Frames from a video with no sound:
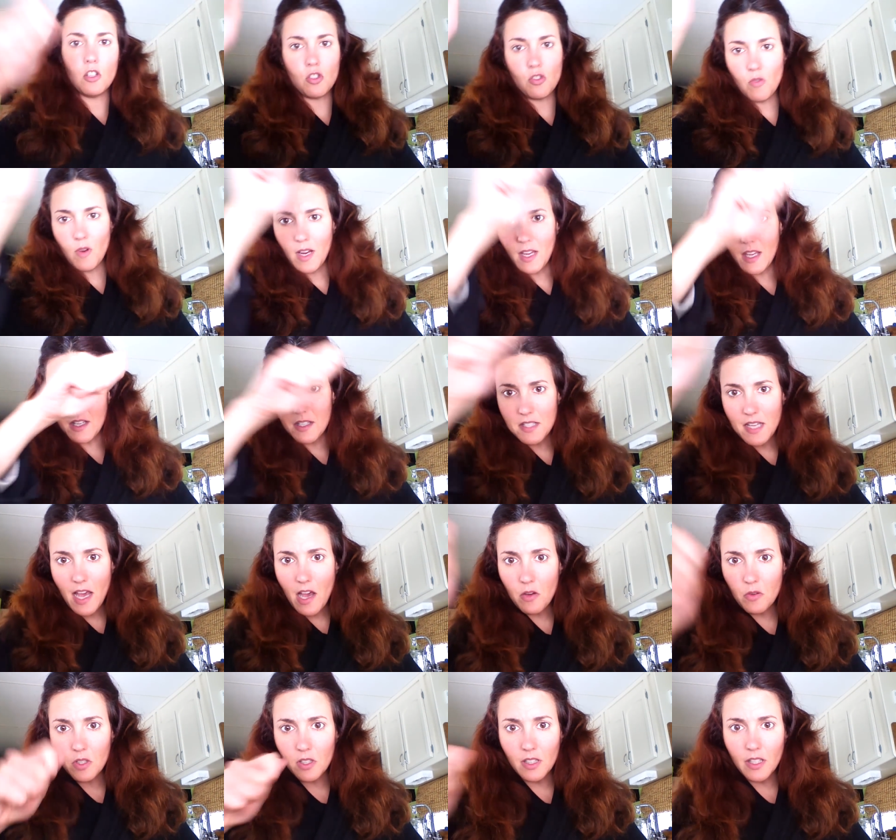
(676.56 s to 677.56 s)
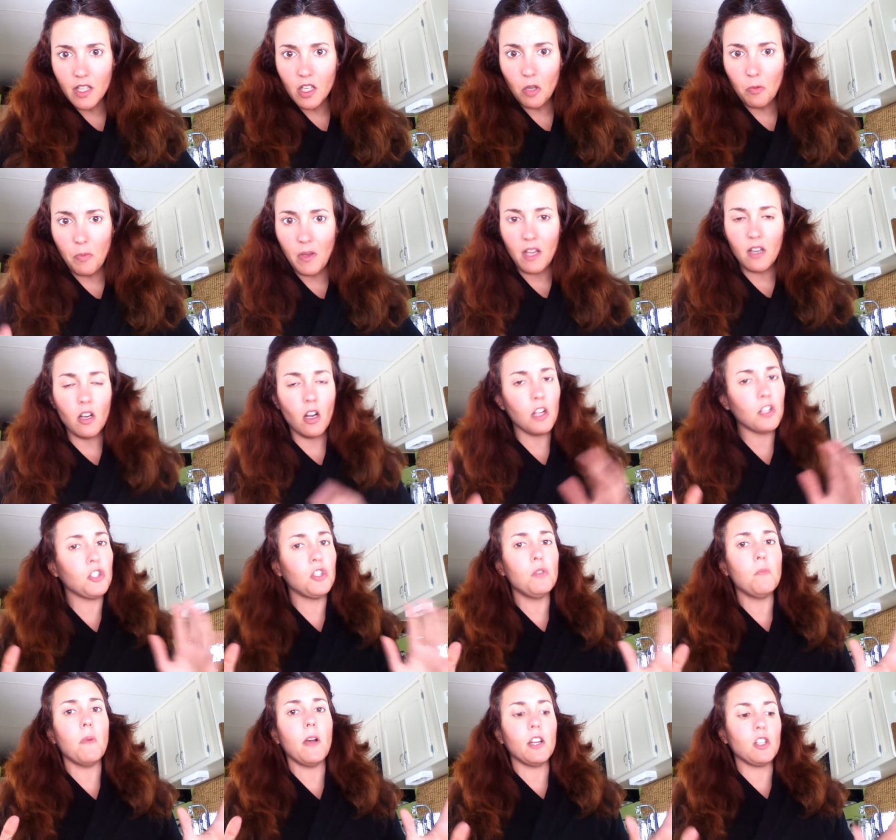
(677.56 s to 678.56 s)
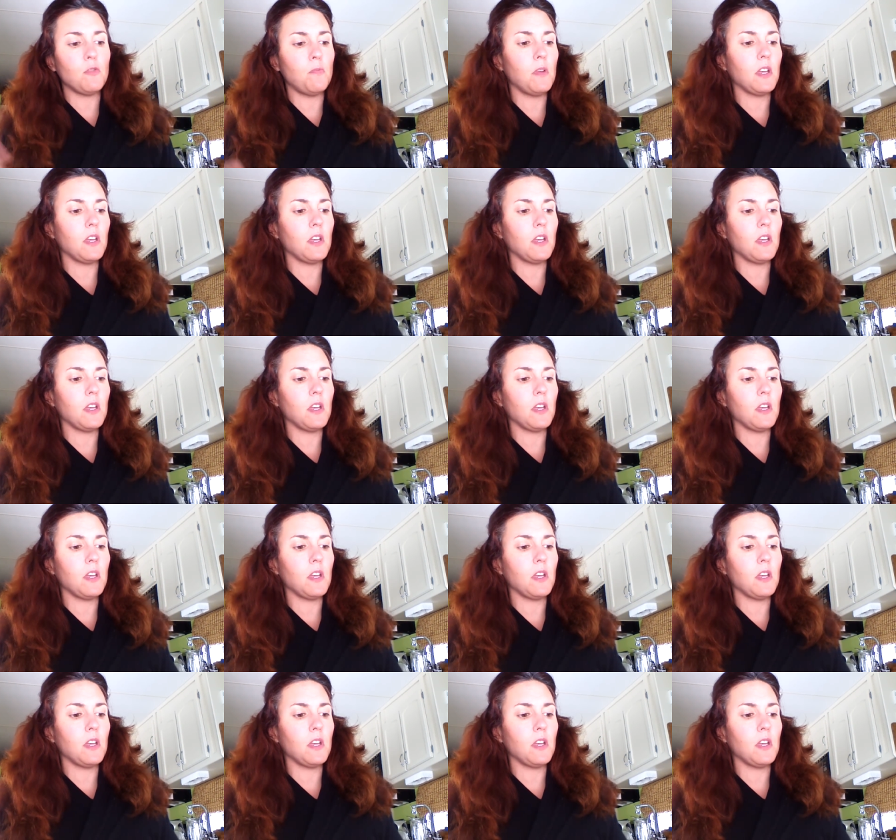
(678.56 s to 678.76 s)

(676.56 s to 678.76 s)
shrink it down a little bit, not too much